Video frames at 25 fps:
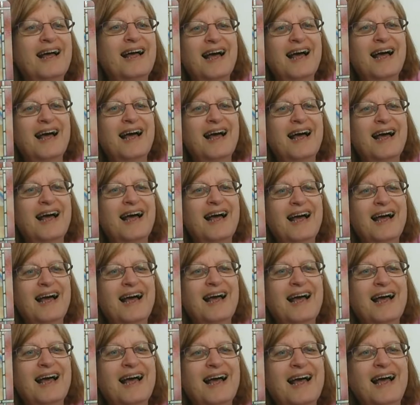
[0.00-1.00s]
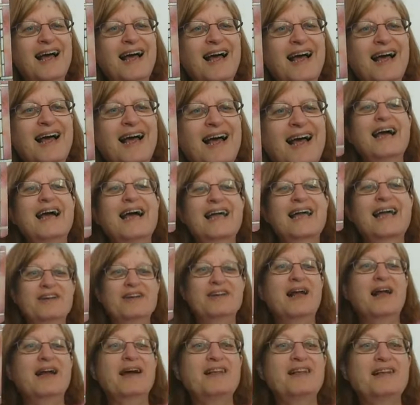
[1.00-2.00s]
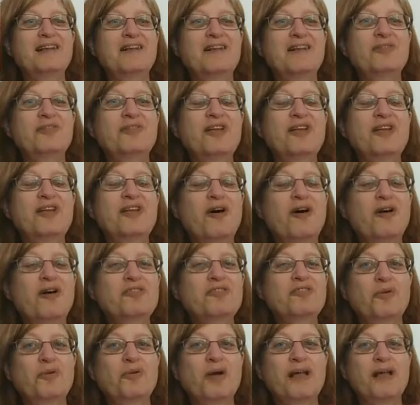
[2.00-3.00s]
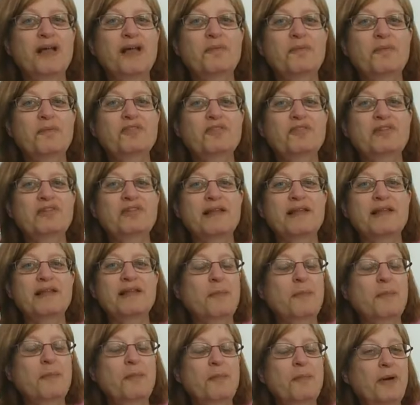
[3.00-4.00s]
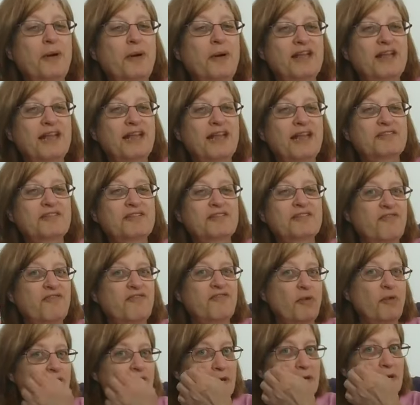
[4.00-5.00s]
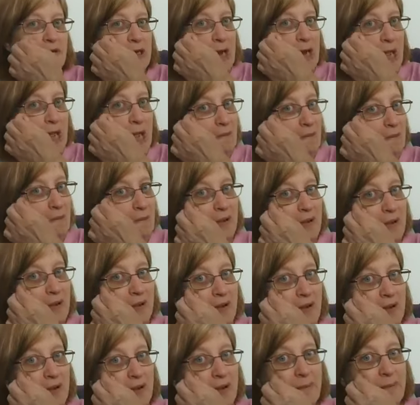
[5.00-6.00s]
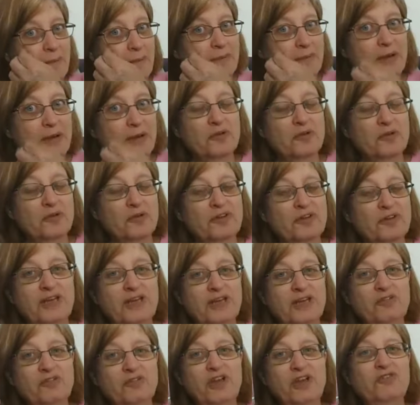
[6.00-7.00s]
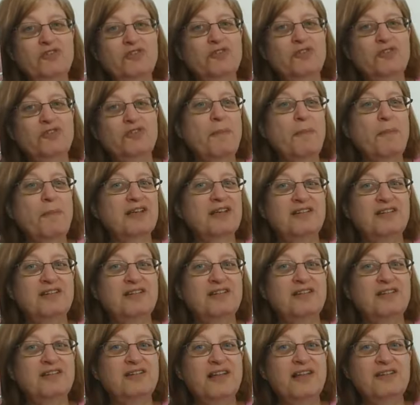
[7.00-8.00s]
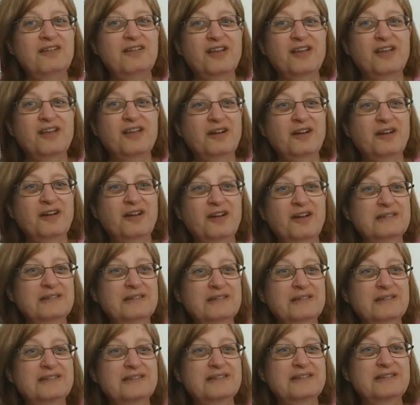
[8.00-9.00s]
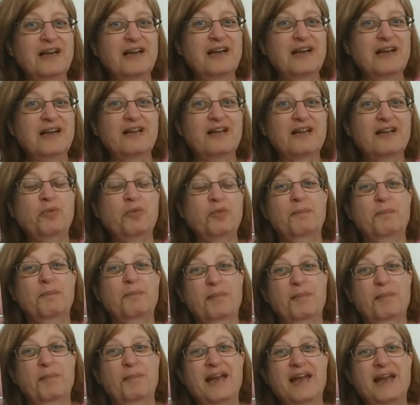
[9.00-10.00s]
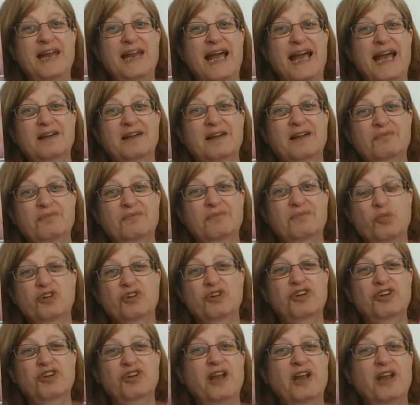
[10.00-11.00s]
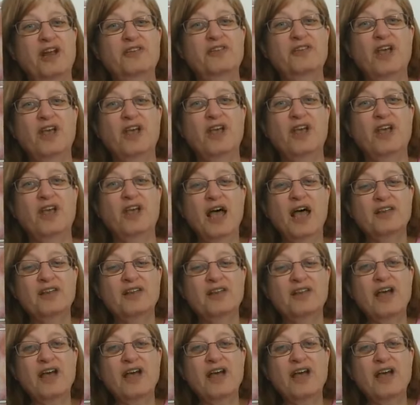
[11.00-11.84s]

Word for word: yeah, Kevin. But like I said, it was the article. It was like they were printing it as if it was happening now but it wasn't. It was news from about six years ago. So that's what I'm I'm getting at watching news. So